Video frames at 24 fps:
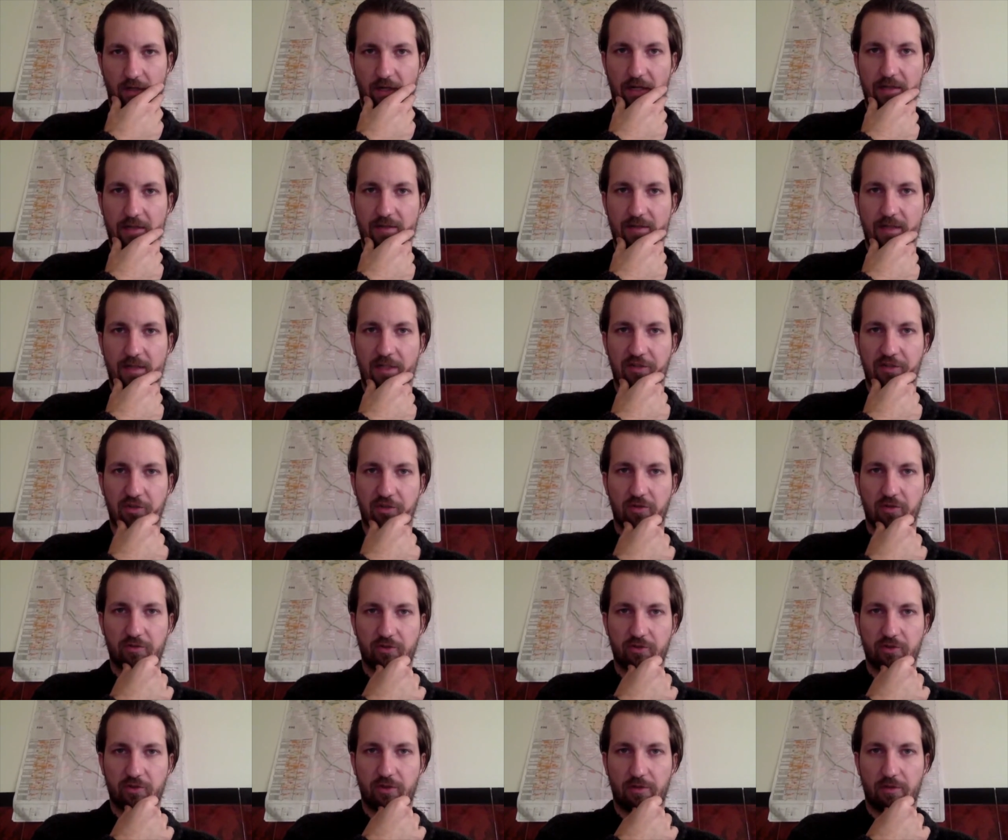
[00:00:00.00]
uh,
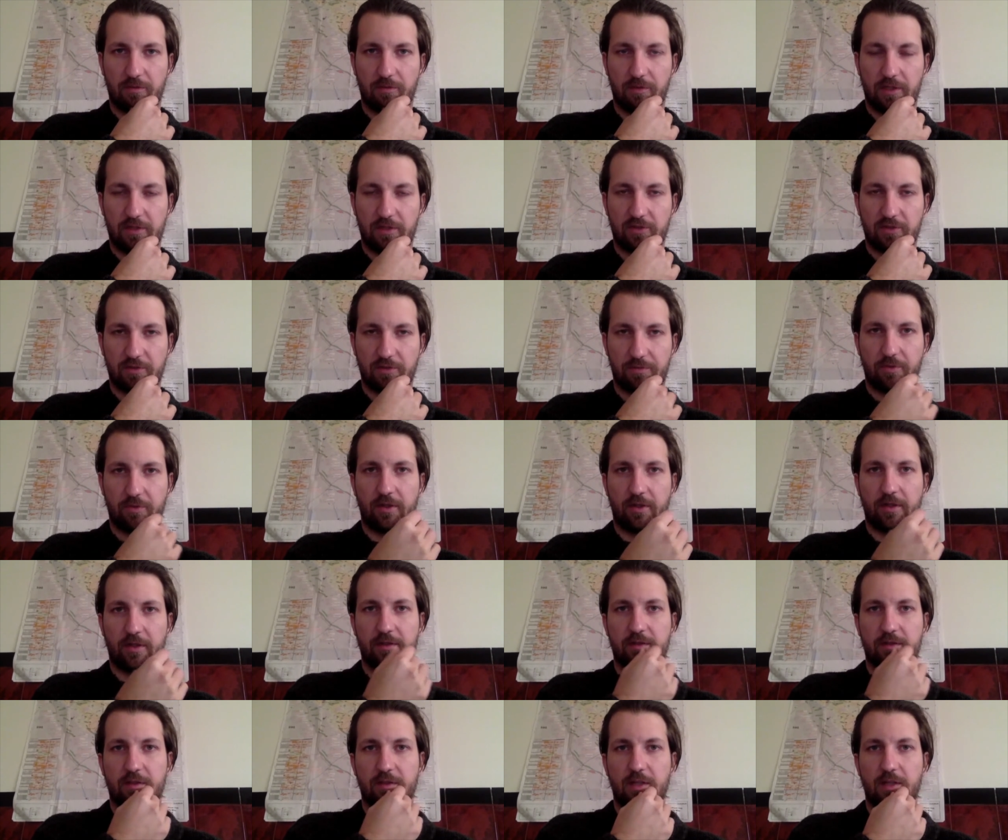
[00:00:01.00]
international uh,
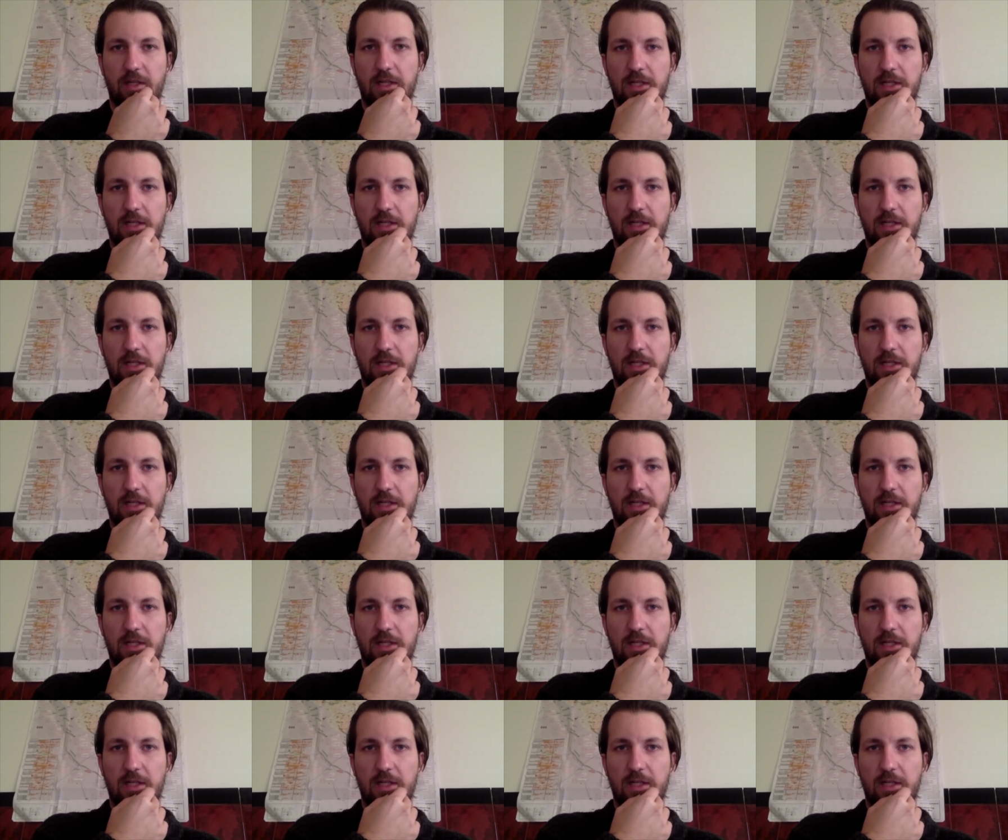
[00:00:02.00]
support